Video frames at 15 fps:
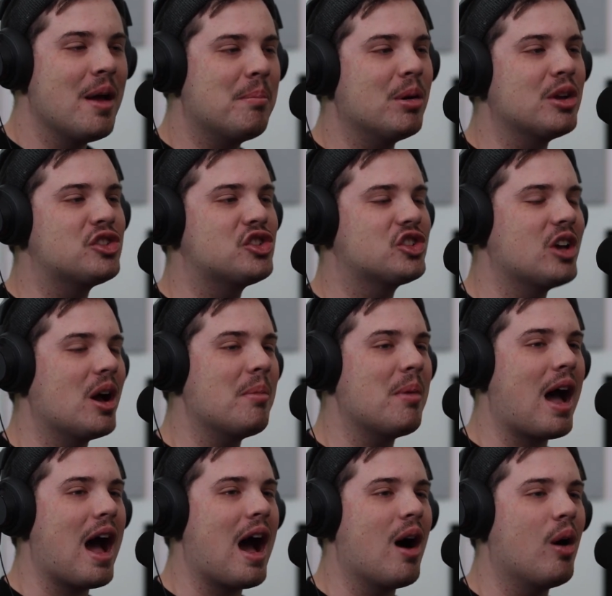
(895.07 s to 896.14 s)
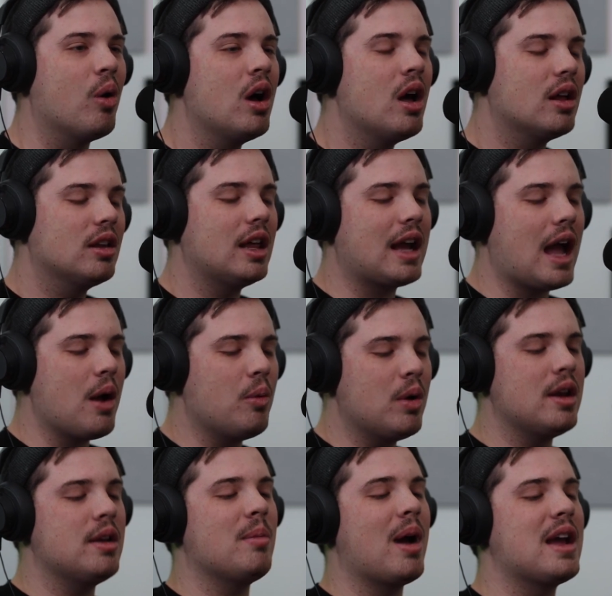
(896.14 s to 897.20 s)
but somehow, like I
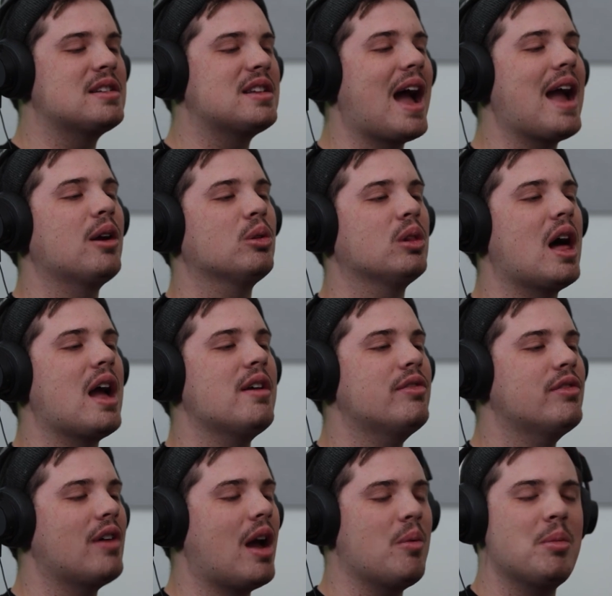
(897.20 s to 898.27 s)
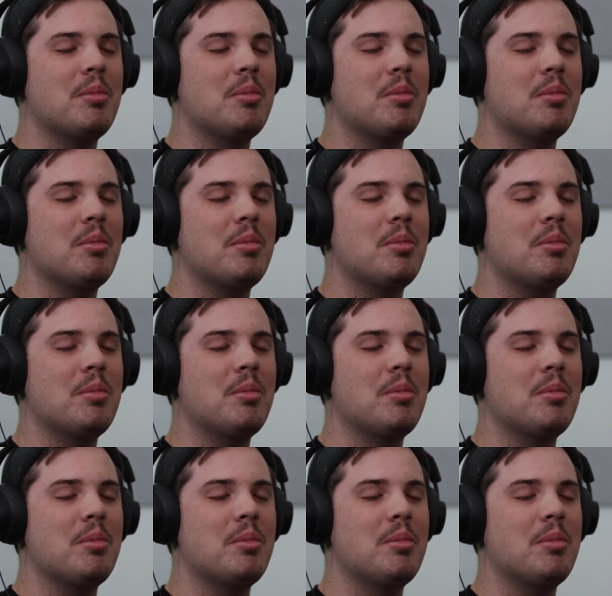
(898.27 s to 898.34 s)
went my entire life,